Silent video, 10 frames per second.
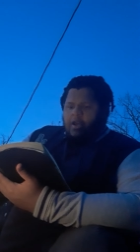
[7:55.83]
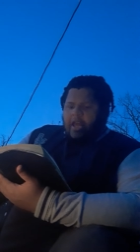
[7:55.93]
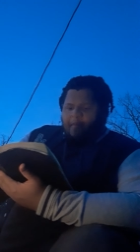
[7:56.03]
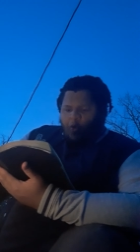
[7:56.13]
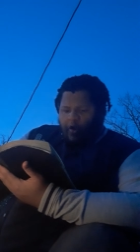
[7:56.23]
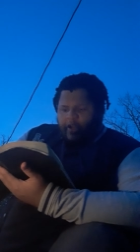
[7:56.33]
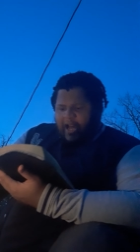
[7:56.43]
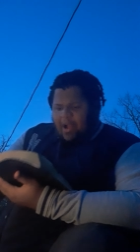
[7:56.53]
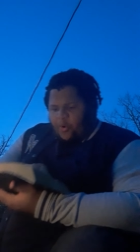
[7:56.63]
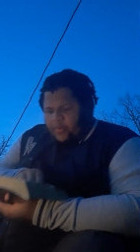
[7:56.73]
And
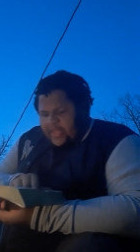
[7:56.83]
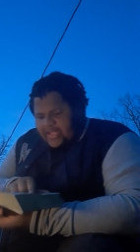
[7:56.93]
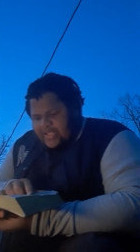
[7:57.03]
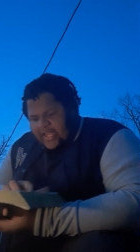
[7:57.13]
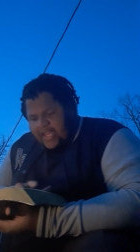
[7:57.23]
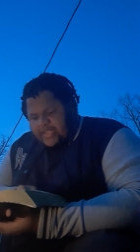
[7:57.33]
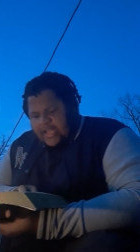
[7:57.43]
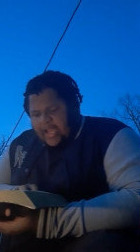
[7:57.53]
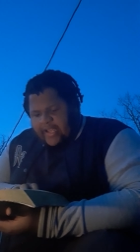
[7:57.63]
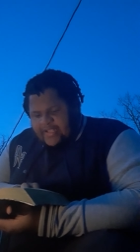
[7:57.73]
Mordecai wrote these things
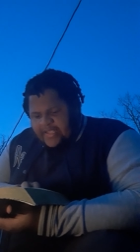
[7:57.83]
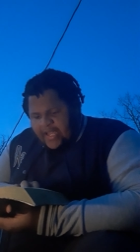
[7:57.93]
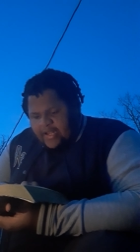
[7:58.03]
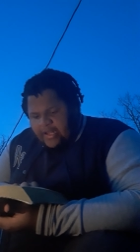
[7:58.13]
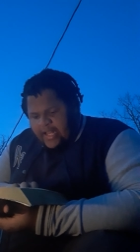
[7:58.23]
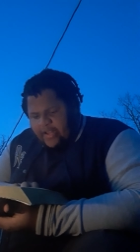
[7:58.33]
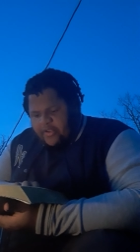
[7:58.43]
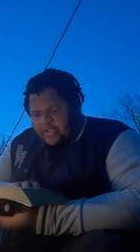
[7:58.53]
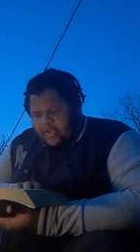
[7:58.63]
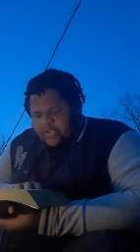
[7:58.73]
and sent
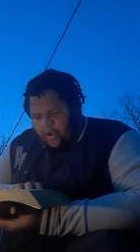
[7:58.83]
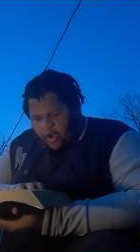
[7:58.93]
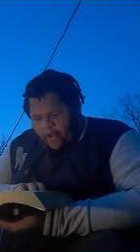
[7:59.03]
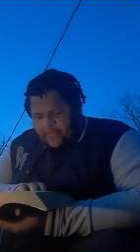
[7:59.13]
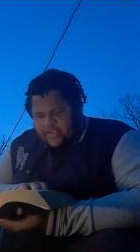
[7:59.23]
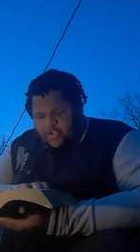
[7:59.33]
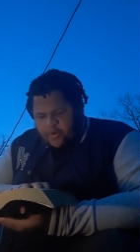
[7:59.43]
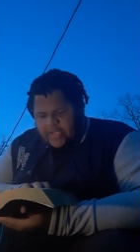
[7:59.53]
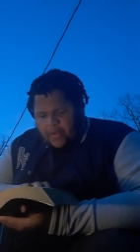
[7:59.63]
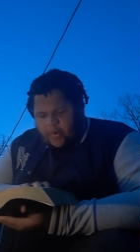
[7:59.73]
letters unto all the
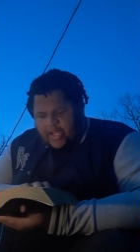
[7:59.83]
Jews that were